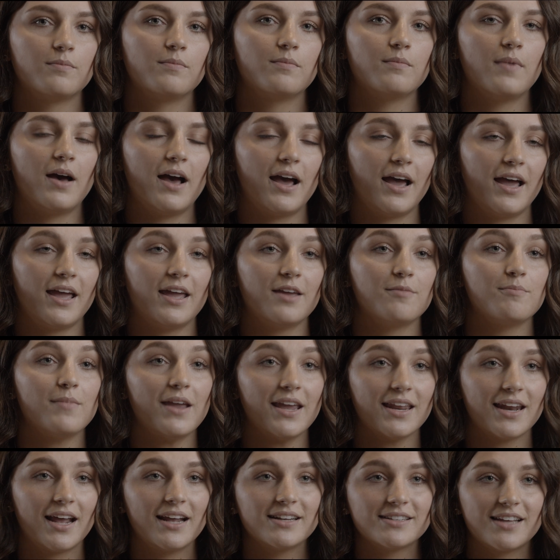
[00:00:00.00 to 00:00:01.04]
my
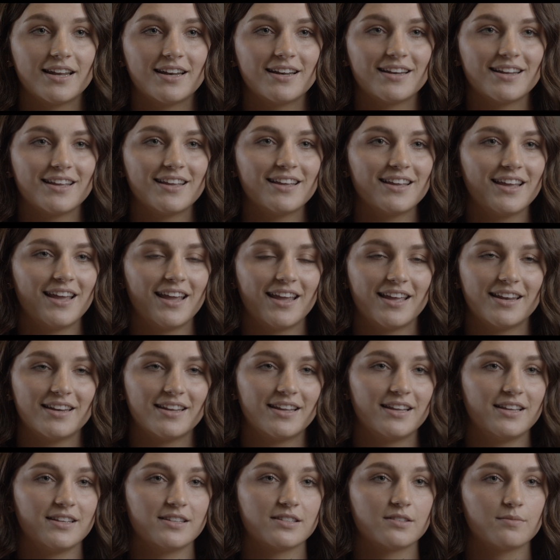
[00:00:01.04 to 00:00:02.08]
main identity and
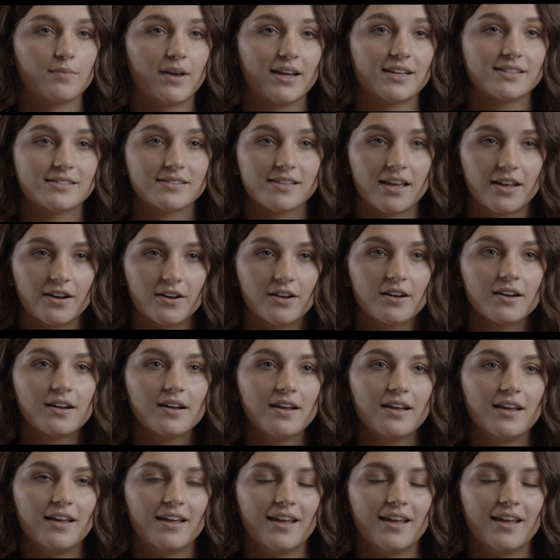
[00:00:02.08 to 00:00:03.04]
He's my center,